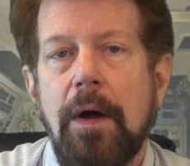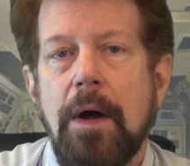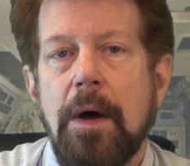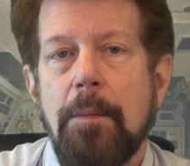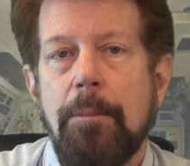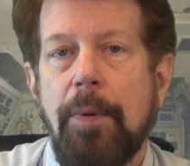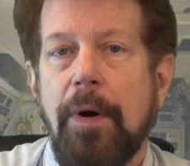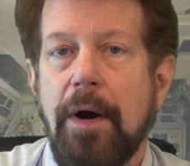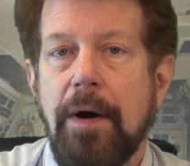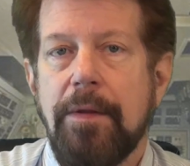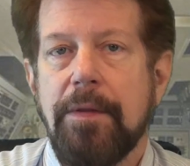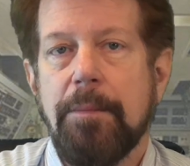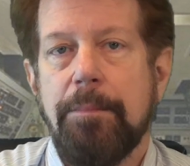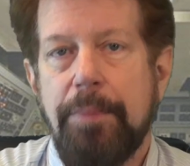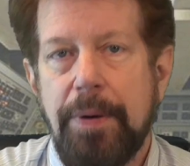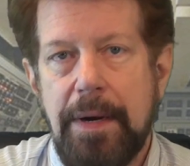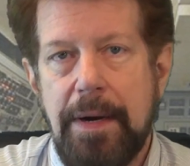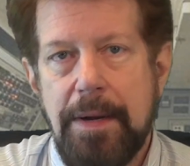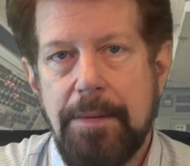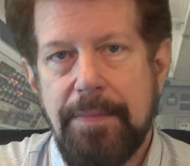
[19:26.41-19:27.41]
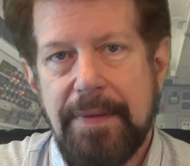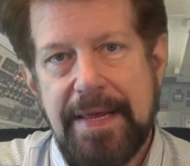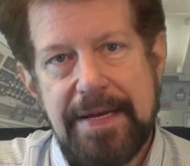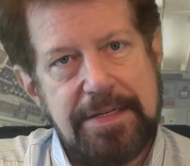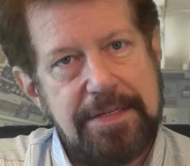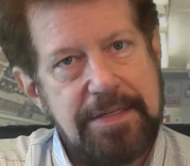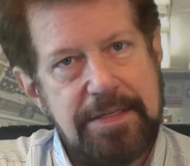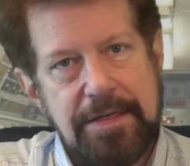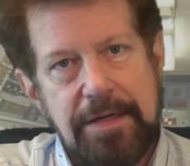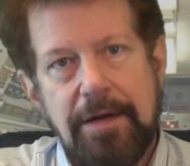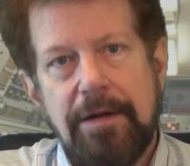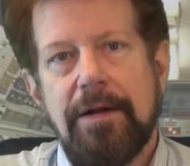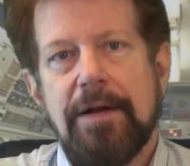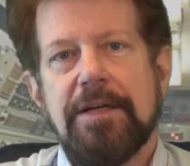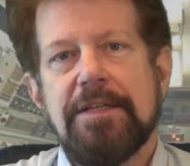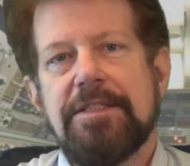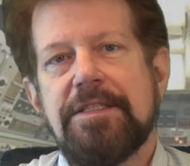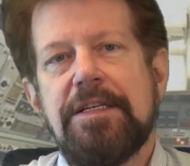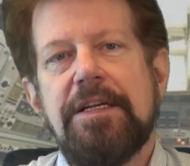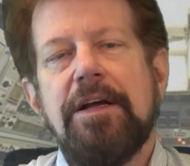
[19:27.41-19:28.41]
Pardon the pun, but that's still a
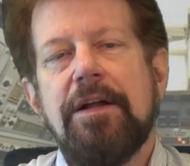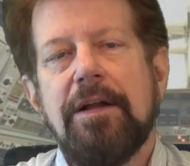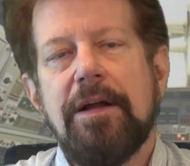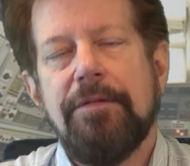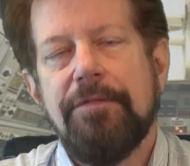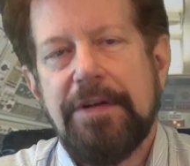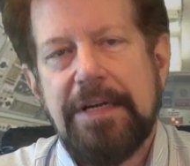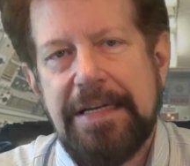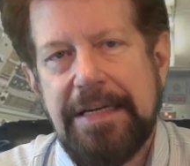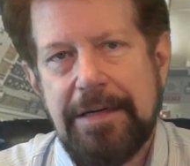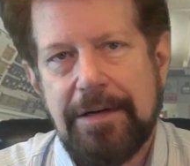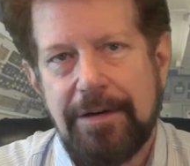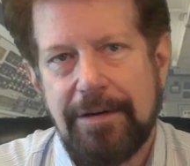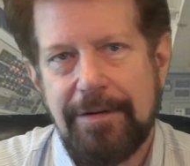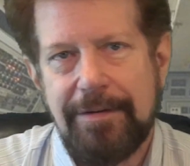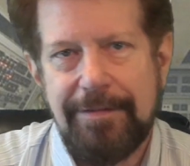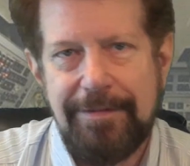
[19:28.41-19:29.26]
steal of a deal.